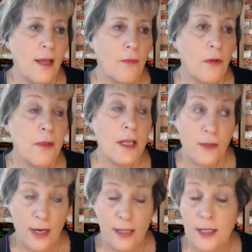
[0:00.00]
will be
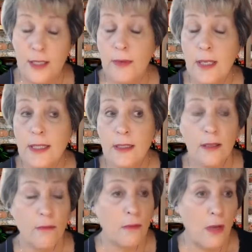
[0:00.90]
attracted to us and
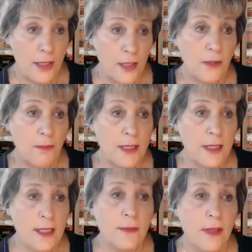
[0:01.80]
want to do
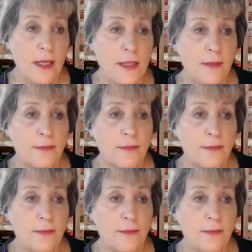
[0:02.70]
business with us.